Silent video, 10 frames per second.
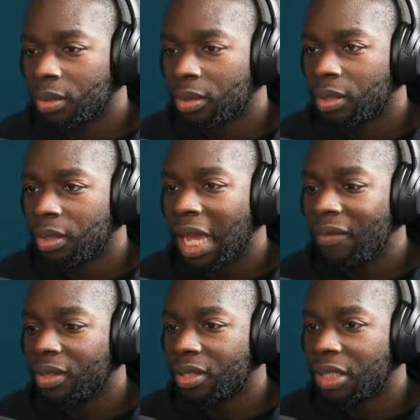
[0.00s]
That
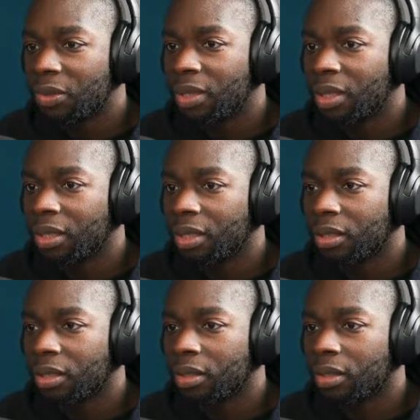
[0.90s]
even doesn't do anything.
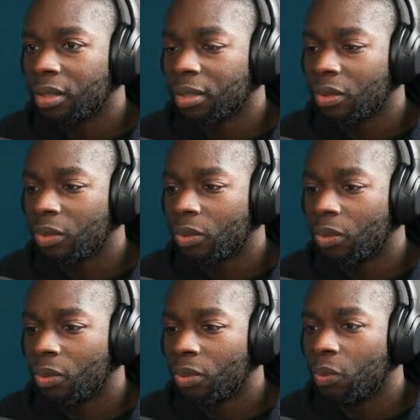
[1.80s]

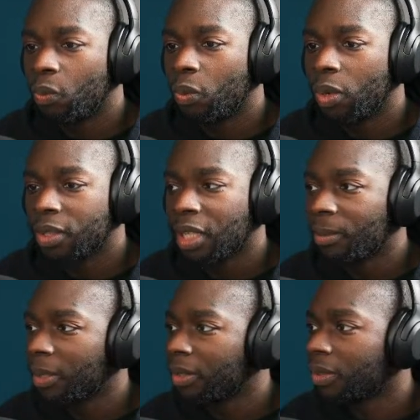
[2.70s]
What is that
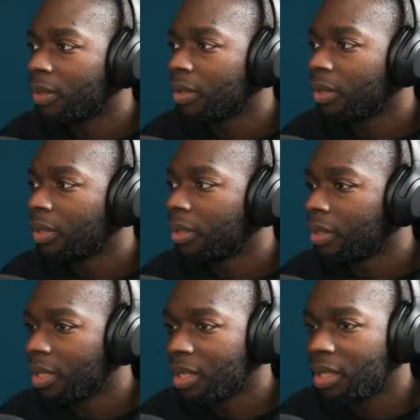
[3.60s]
about? This is...